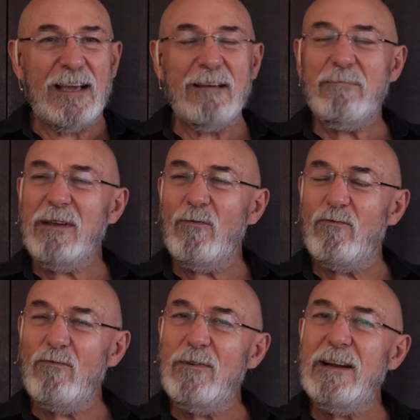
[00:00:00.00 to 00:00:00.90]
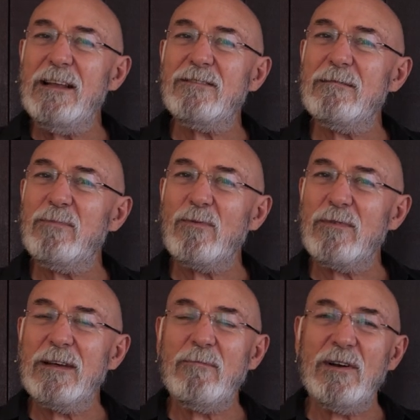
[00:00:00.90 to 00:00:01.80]
It can be a really simple
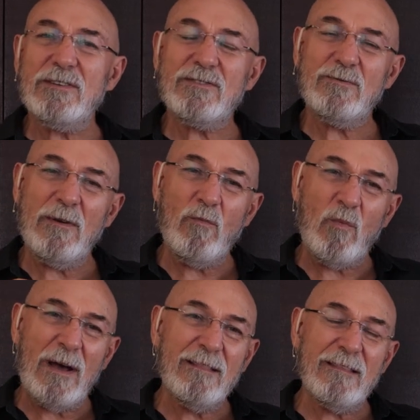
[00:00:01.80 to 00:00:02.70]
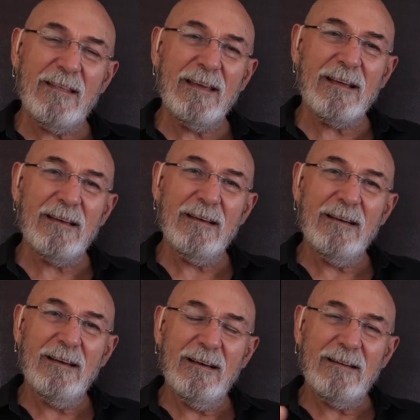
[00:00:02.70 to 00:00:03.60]
thing by just doing one thing
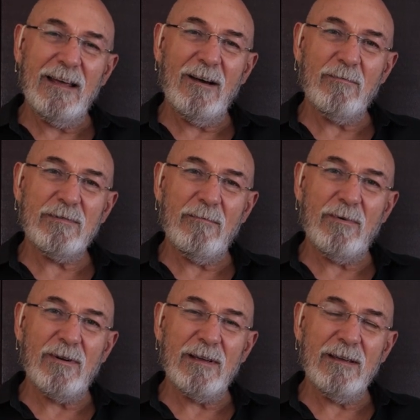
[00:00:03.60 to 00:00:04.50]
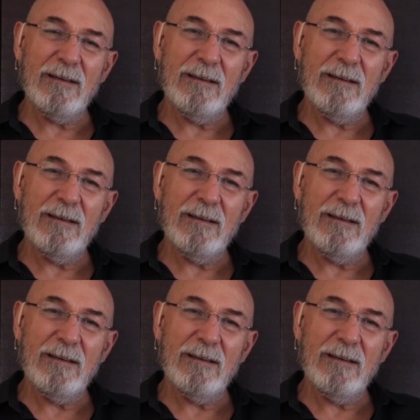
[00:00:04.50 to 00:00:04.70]
to help somebody,